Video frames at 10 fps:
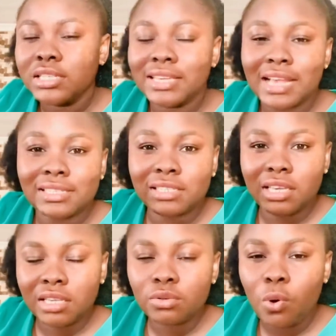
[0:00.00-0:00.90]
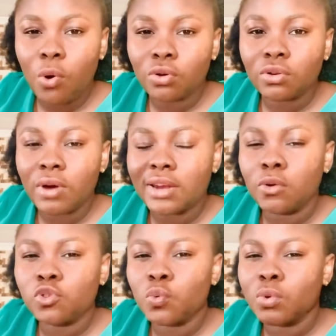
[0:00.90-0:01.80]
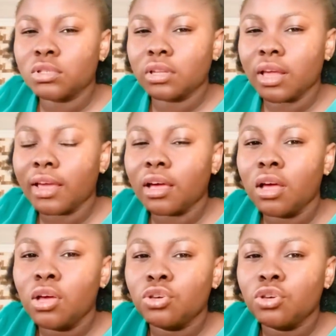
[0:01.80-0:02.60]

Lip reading: their skin color and also want to like,